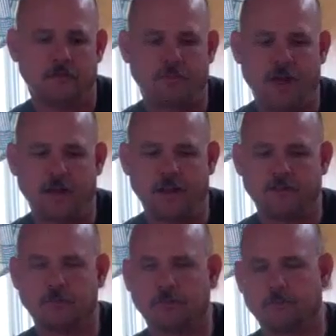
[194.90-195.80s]

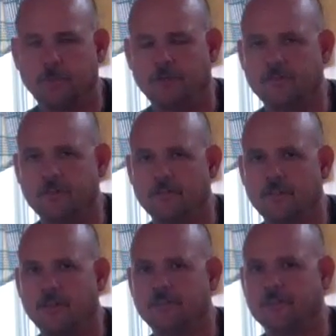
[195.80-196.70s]
financial expense into
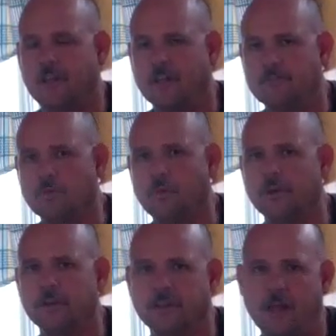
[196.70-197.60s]
this, and I enjoy
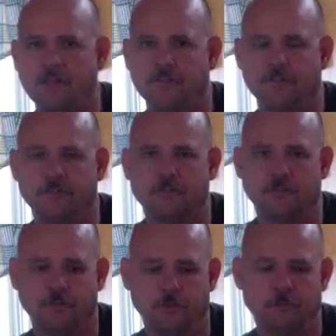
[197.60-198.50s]
it, and I just
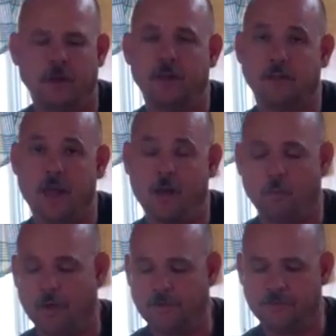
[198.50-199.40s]
assume
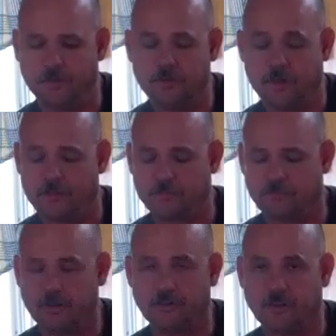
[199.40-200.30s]
not waste it. And that's the
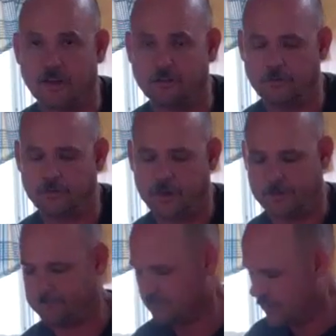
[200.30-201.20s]
reason I do
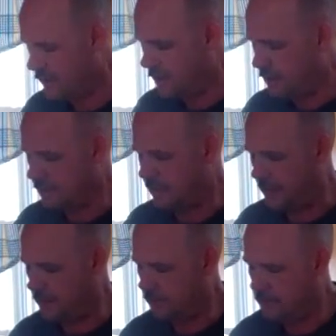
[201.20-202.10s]
that.
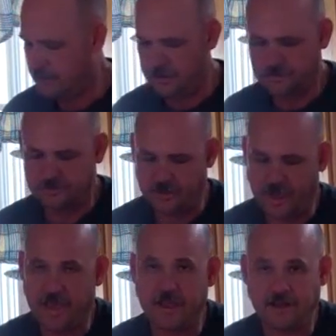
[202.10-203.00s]
Now,
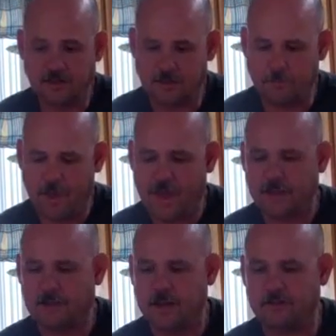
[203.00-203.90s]
to aid in the
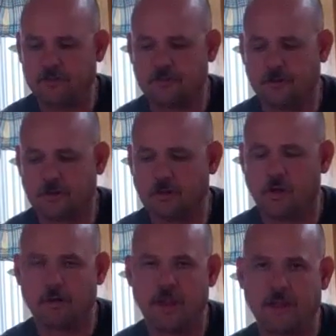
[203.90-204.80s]
packing, I just took a
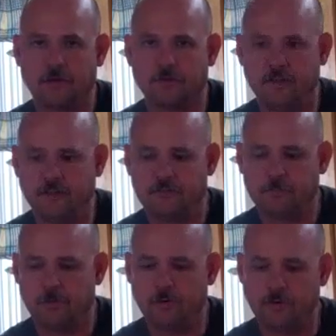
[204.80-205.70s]
long-handled
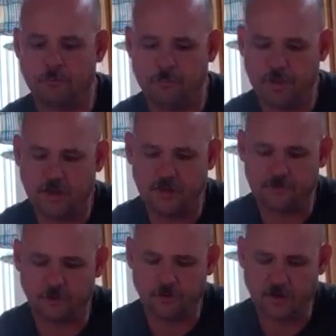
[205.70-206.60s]
teaspoon and bent it
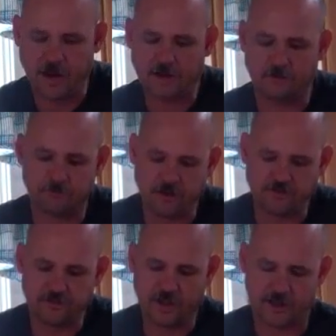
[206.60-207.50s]
so that I can
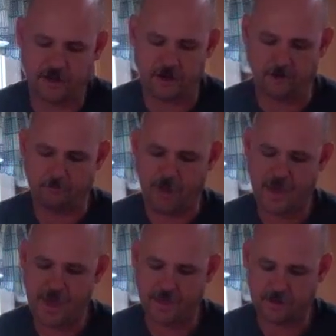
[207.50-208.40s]
reach down there and
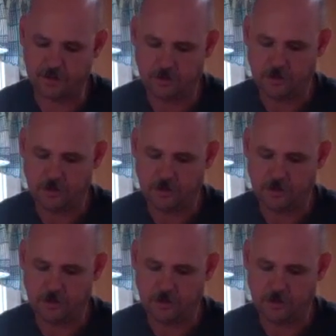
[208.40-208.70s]
pack